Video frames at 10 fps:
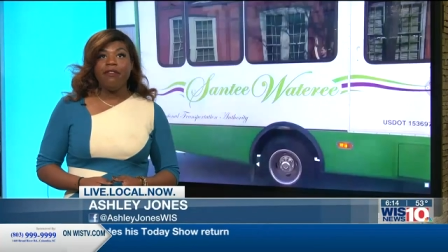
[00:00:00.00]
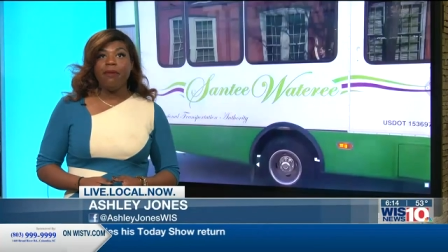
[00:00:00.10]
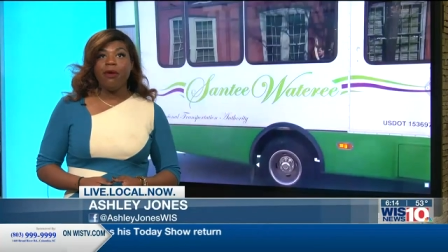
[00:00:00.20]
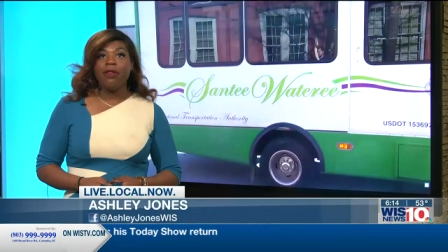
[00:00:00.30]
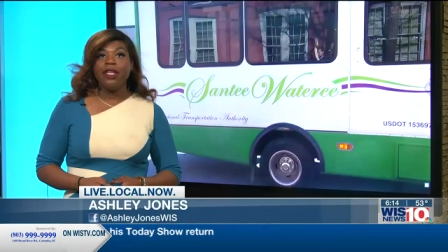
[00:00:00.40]

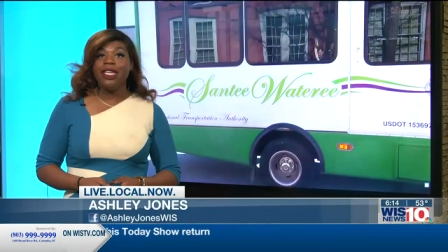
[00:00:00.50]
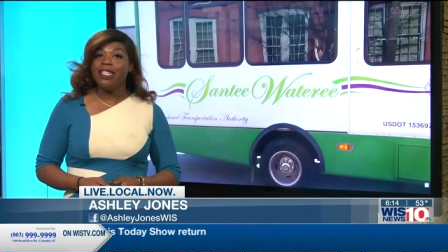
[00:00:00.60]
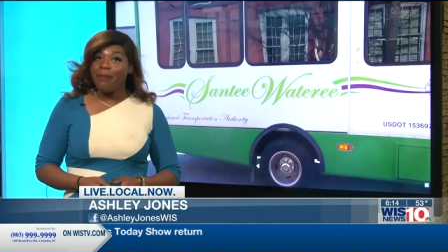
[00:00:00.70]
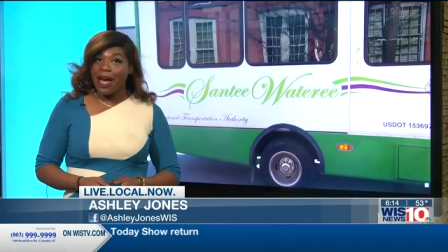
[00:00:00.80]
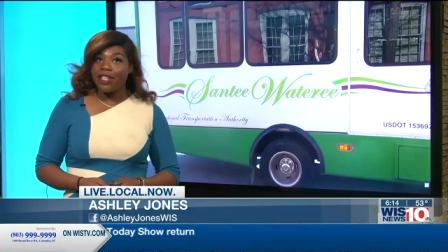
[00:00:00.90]
both
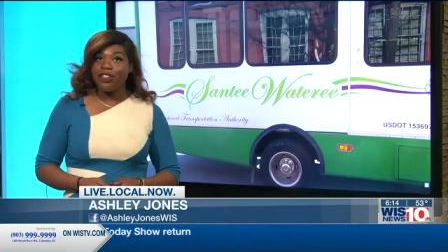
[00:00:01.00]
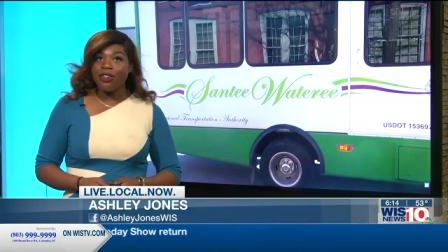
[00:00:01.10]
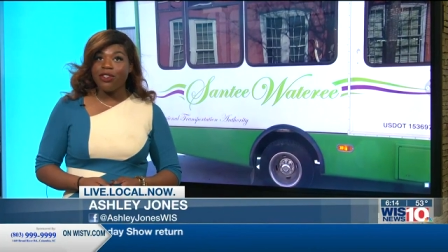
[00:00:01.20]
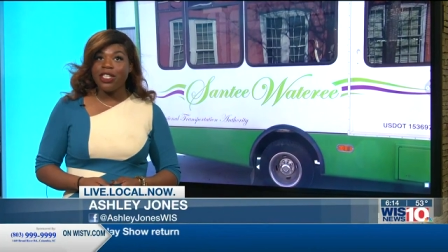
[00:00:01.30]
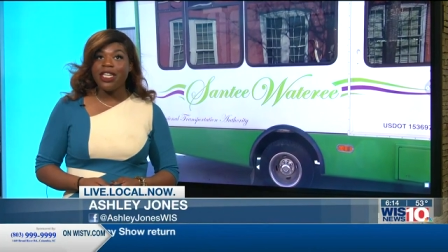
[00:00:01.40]

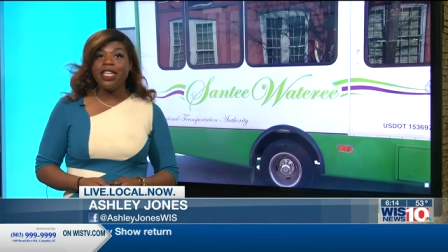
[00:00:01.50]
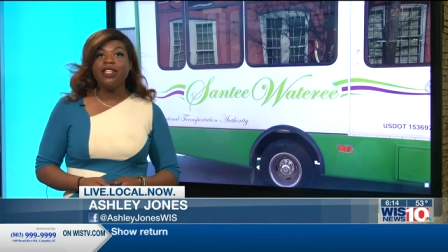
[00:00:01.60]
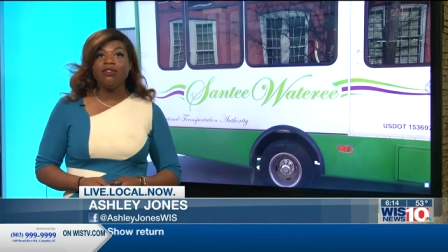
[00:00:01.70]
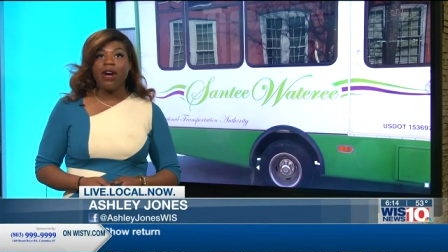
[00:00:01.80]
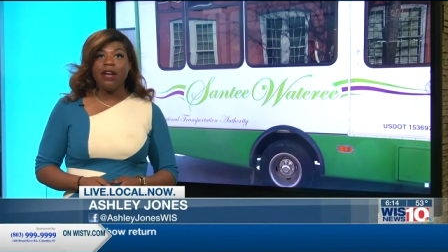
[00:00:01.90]
dispatchers
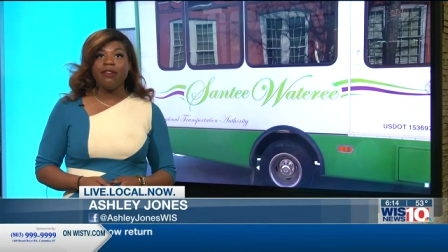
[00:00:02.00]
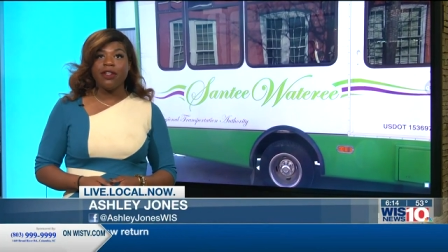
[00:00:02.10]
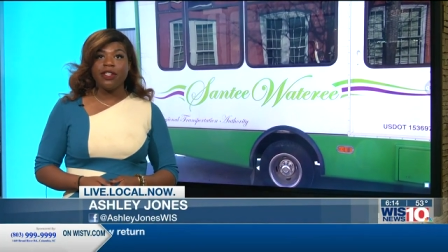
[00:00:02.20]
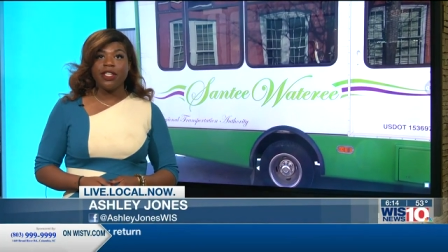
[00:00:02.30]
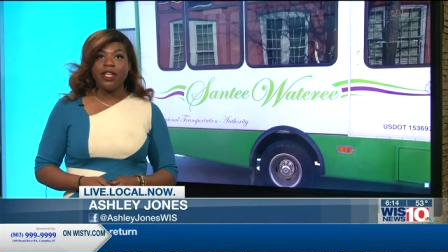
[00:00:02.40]
and
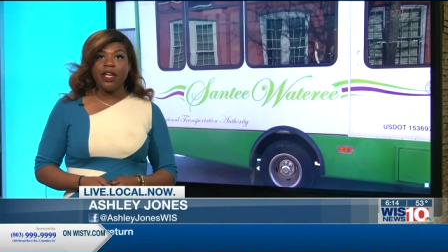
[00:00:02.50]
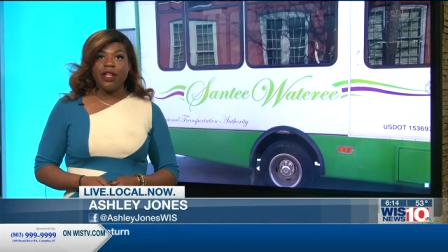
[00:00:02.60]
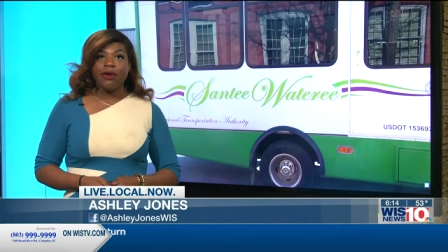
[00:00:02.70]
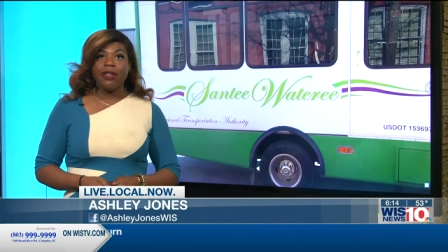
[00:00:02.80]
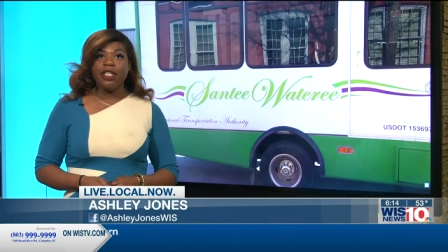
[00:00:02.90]
drivers.
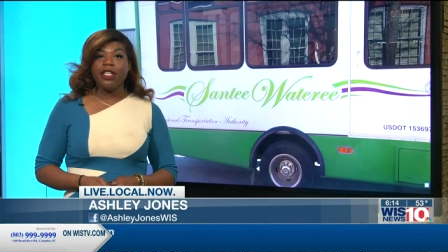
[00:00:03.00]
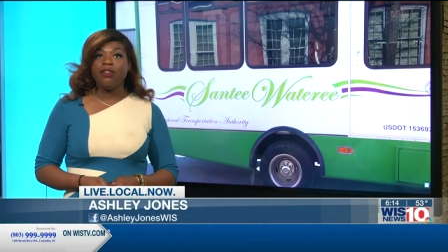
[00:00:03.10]
There are 10